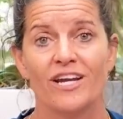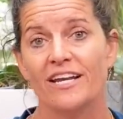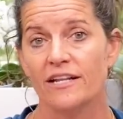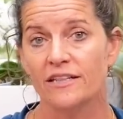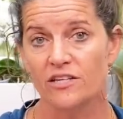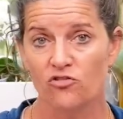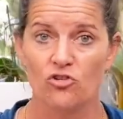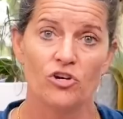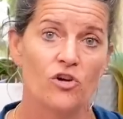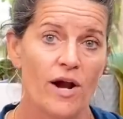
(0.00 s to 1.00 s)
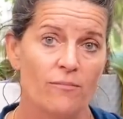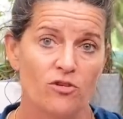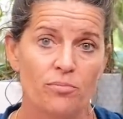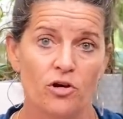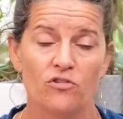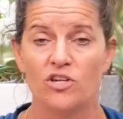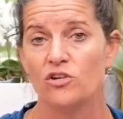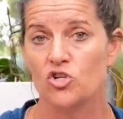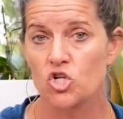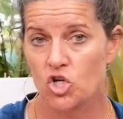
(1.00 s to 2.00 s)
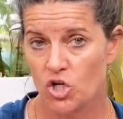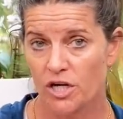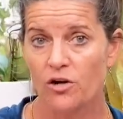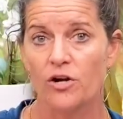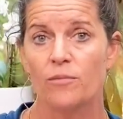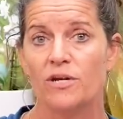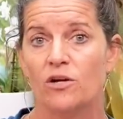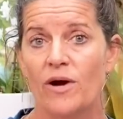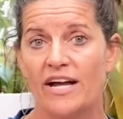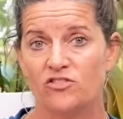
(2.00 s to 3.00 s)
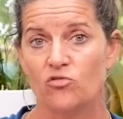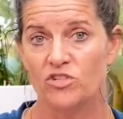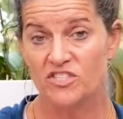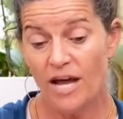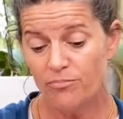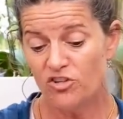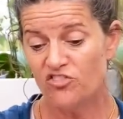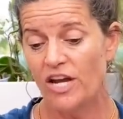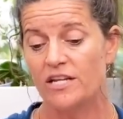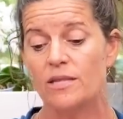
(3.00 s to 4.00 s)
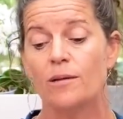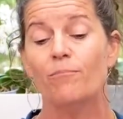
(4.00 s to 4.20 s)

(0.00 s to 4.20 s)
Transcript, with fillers: getting at least 30 grams of protein to trigger an amino acid receptor site in the